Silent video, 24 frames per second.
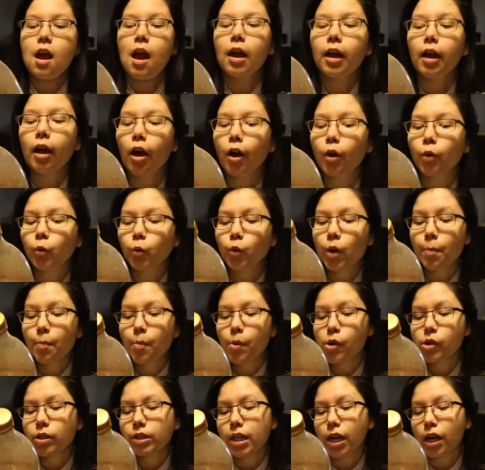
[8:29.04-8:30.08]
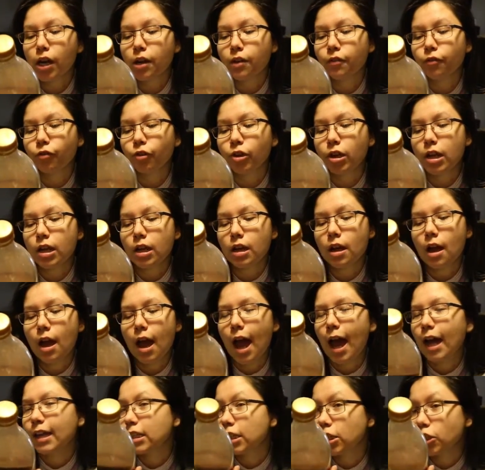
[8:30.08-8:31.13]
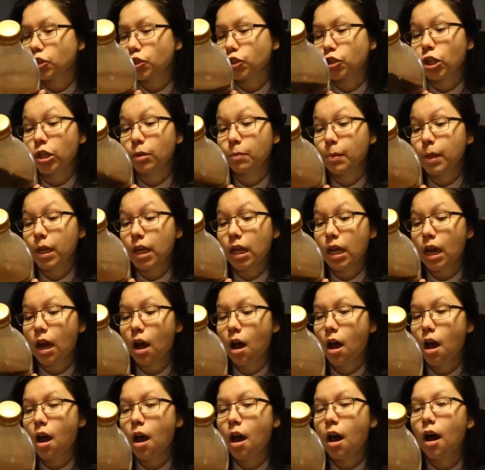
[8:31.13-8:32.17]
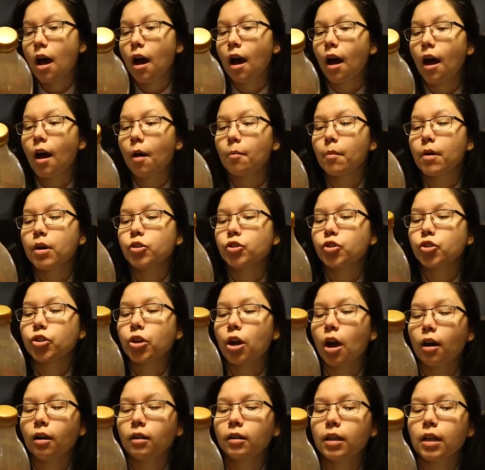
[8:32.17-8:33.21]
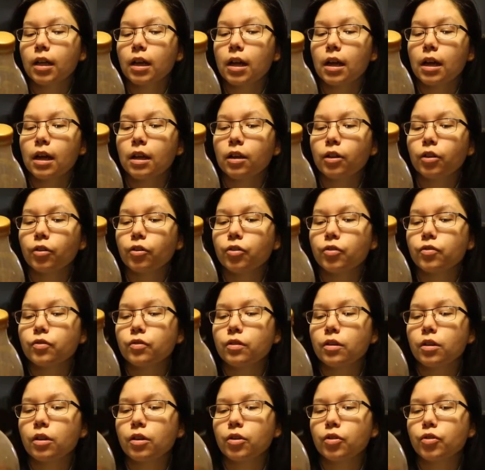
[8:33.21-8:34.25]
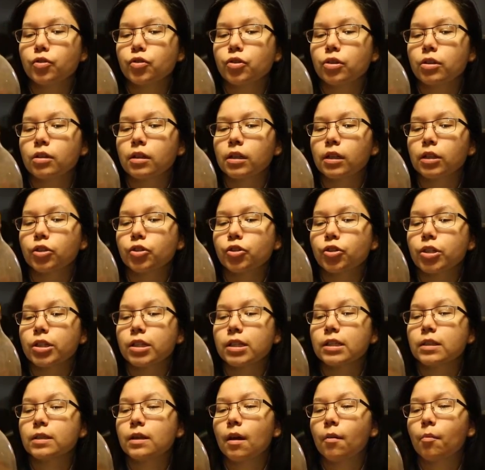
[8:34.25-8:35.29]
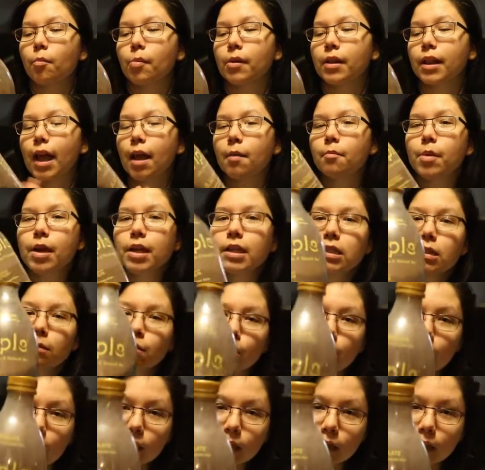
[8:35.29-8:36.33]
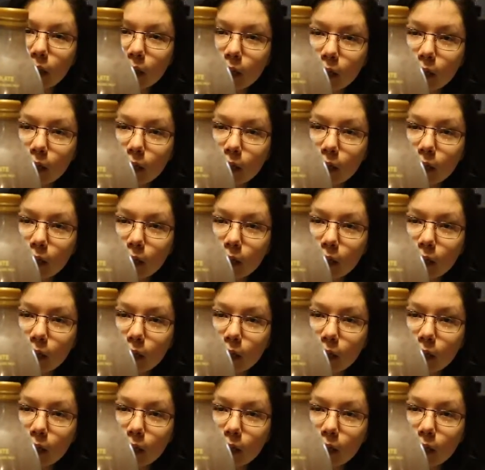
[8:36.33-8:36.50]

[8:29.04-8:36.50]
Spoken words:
I got Ripple Dairy Free, as it should be, chocolate, nutritious plant-based milk.